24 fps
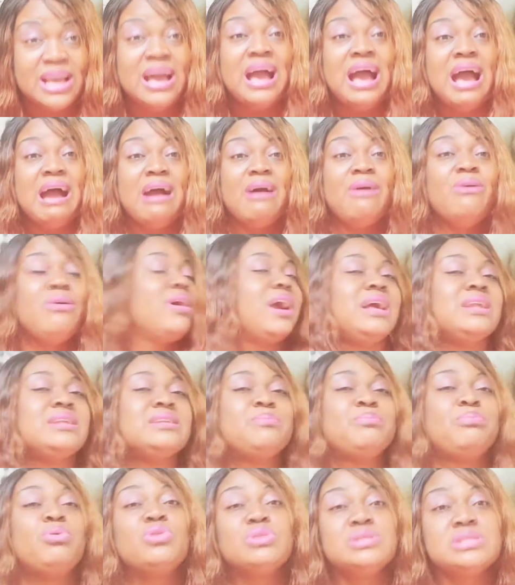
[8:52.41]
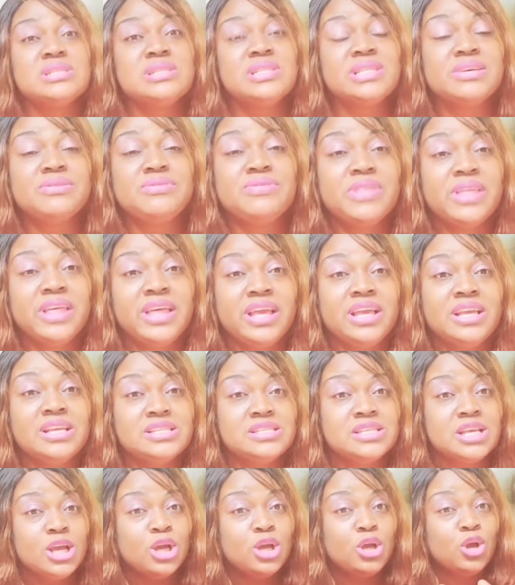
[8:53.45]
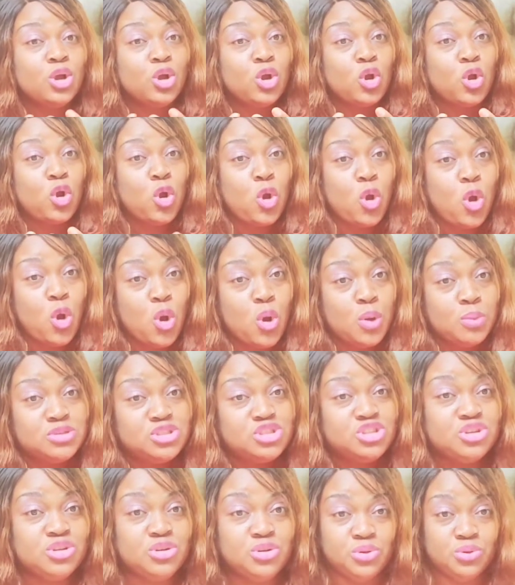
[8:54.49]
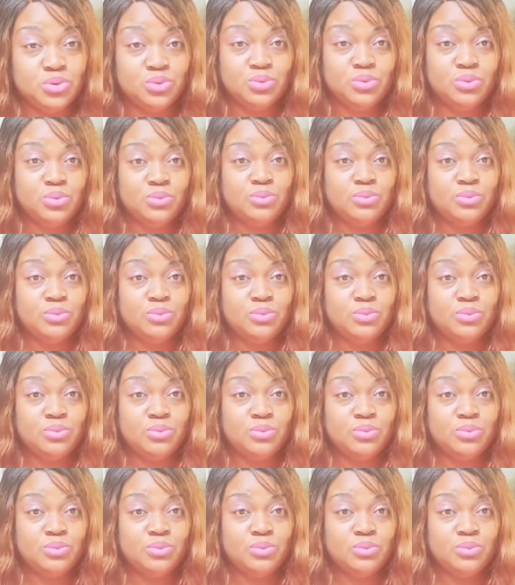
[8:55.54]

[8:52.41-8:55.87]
How can positive things come to you?